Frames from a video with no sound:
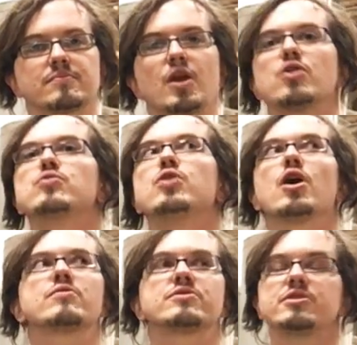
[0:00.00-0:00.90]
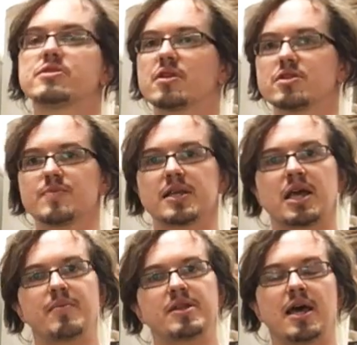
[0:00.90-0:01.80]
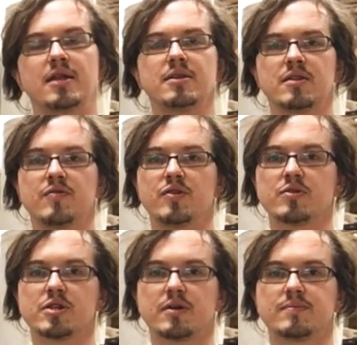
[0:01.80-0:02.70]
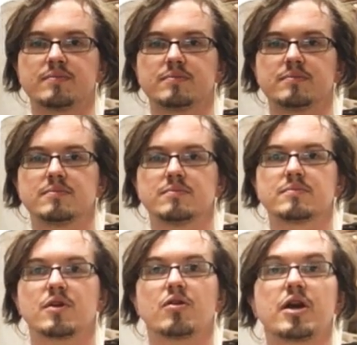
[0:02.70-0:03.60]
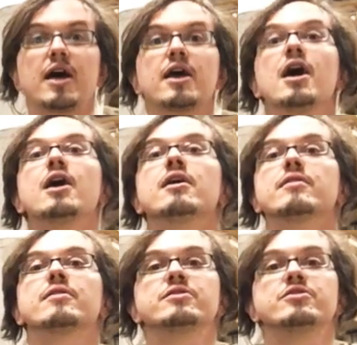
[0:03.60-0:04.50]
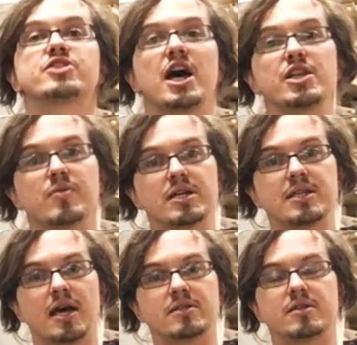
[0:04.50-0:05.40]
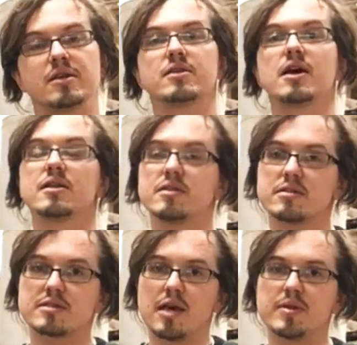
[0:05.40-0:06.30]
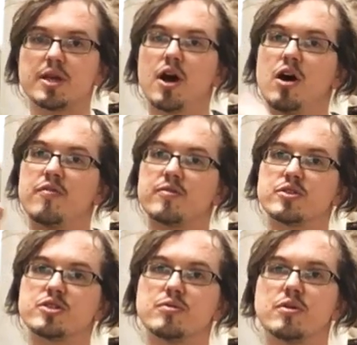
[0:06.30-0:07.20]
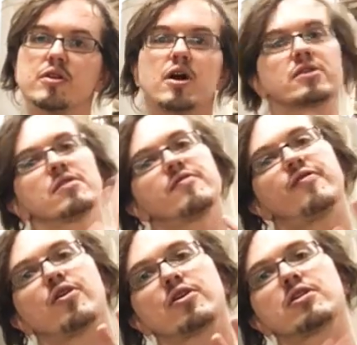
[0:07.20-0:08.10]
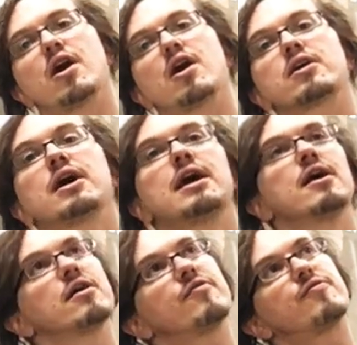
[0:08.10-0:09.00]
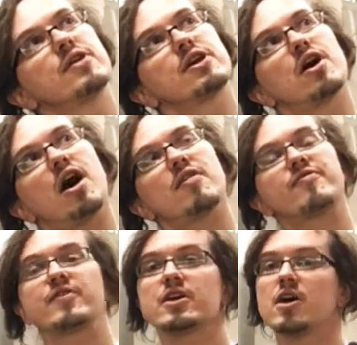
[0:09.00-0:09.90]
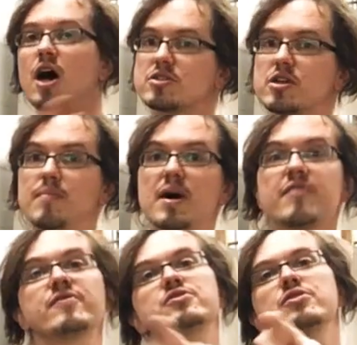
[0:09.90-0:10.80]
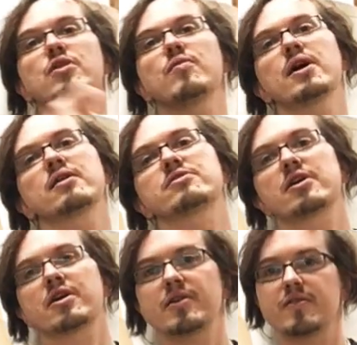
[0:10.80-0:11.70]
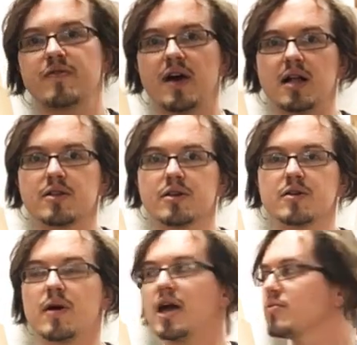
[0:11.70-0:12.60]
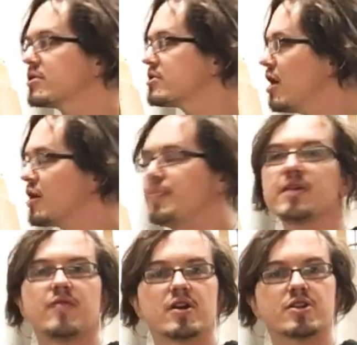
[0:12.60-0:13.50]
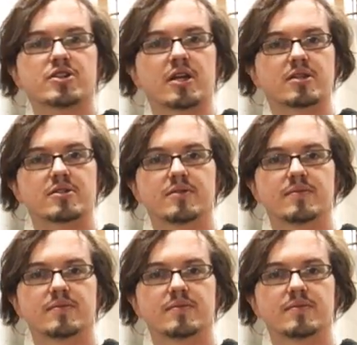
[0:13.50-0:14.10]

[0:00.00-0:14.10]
Who knows? These skills might come in handy in the future. Okay? January 19th at the Assembly Hall from 2 o'clock to 4 o'clock. Free coffee, Costco muffins. You know why? Because they're great value. And we'll talk peak furnishings.